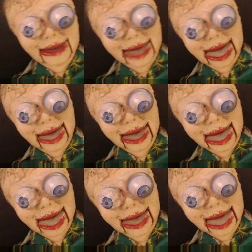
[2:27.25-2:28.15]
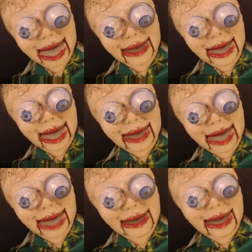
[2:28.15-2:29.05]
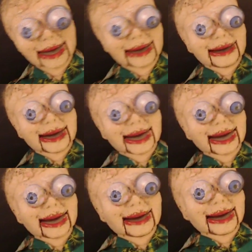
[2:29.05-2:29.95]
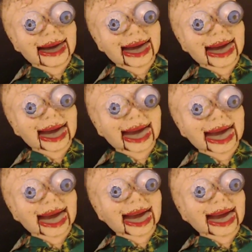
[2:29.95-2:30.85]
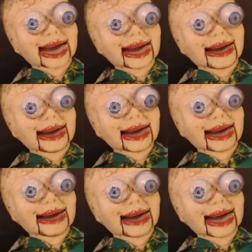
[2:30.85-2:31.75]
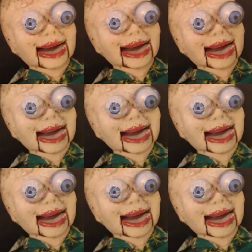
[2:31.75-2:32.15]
Guys, yeah, there's so many boring people here, huh? Oh my god.